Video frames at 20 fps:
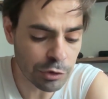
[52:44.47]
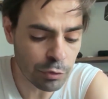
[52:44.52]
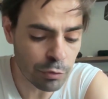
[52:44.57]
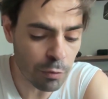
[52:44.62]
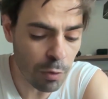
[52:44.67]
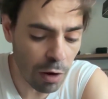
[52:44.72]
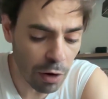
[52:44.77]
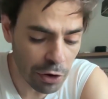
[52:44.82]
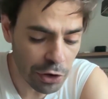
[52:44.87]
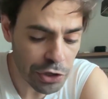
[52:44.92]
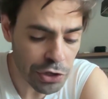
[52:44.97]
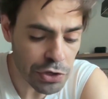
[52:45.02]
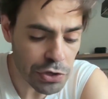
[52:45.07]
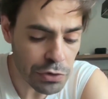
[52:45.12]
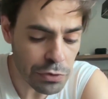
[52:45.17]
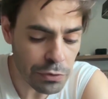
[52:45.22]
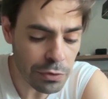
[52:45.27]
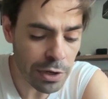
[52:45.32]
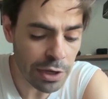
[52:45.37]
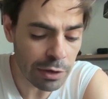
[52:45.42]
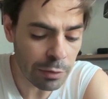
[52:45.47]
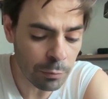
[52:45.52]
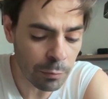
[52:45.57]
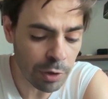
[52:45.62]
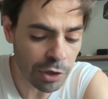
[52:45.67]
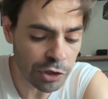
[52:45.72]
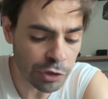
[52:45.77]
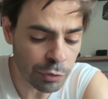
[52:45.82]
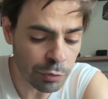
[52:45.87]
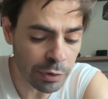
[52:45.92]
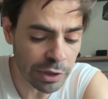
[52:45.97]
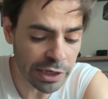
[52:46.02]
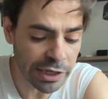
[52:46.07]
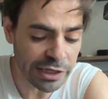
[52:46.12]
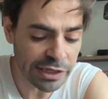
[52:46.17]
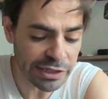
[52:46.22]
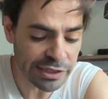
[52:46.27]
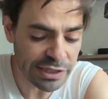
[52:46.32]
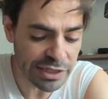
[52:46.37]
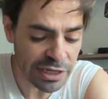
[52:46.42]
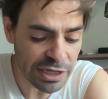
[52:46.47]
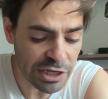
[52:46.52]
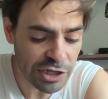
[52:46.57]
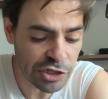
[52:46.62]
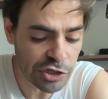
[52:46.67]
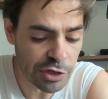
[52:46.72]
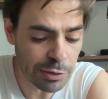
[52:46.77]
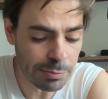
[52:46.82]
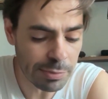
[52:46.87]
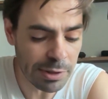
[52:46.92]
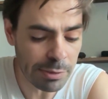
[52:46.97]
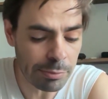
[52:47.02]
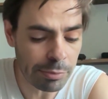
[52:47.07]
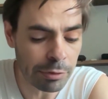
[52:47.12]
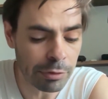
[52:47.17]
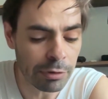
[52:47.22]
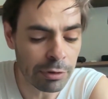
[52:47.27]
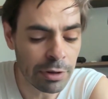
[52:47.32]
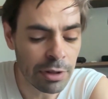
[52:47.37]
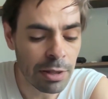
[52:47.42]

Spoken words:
who are you and what you want to teach to people,